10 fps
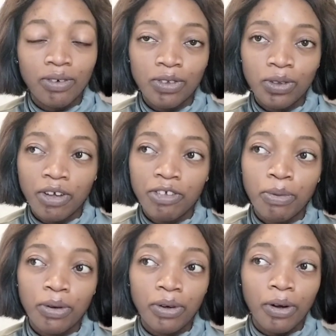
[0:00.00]
all stuff,
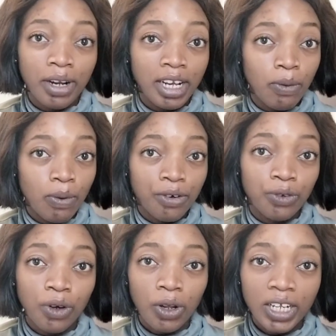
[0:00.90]
but currently we are
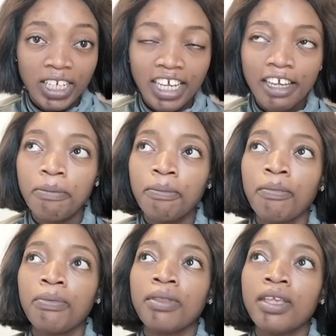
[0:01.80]
on holiday,
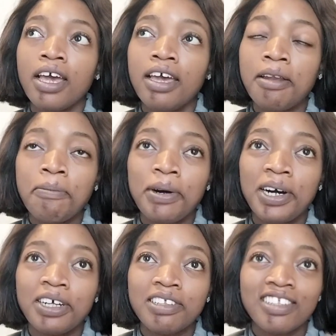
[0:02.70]
and
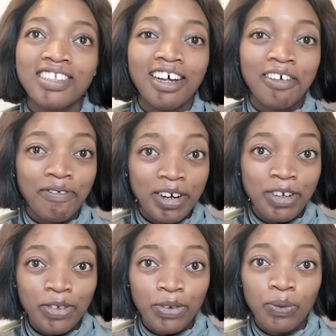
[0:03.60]
but
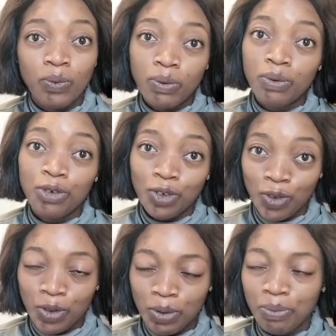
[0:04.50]
very soon we will
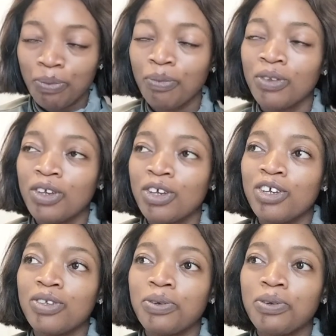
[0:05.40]
resume.
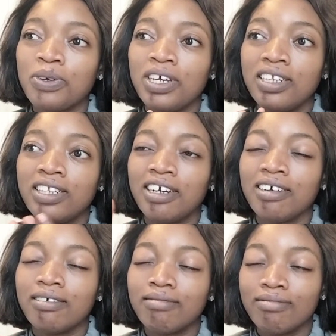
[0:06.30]
So, and
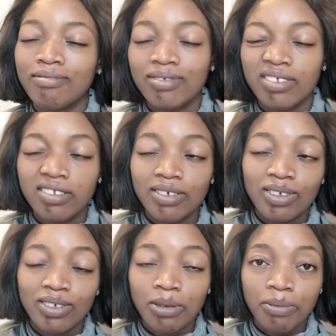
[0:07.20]
due
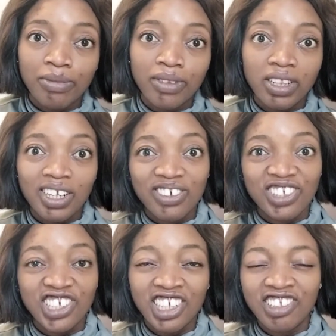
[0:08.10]
to some very
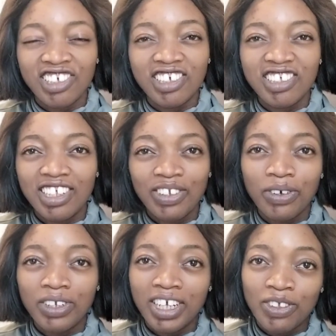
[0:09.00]
changes and
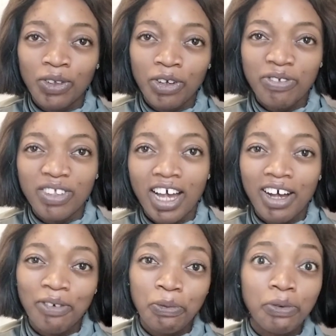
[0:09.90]
all that stuff,
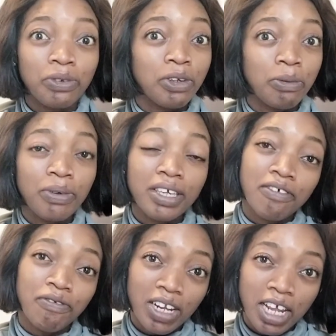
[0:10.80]
I will not be
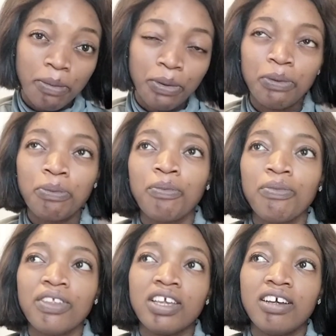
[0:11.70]
available.
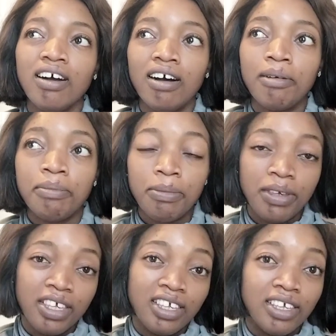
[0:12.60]

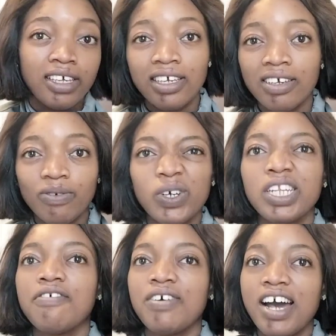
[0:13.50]
Maybe
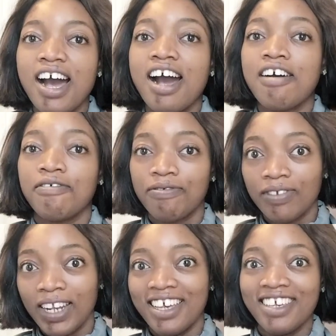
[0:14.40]
whenever I
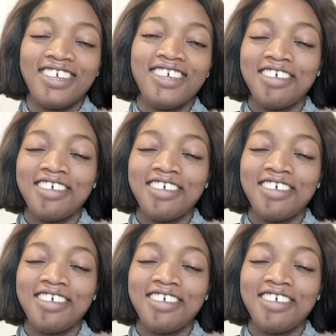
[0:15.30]
have like